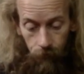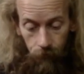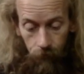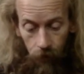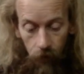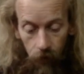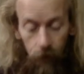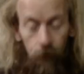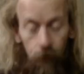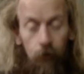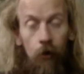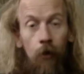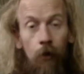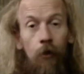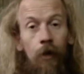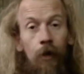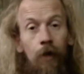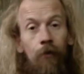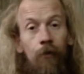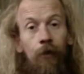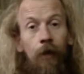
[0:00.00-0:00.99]
like to go
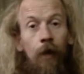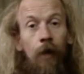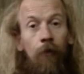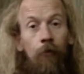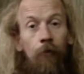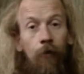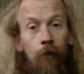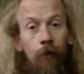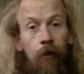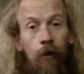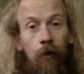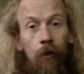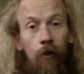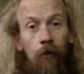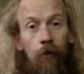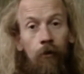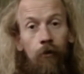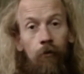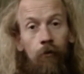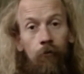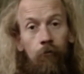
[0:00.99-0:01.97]
and live in Africa
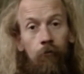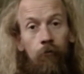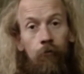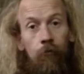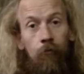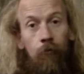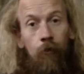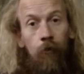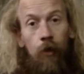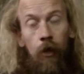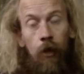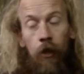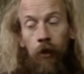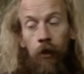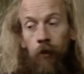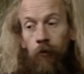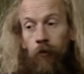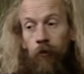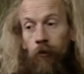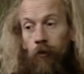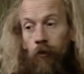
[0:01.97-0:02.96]

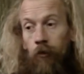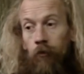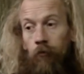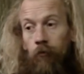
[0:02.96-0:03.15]
and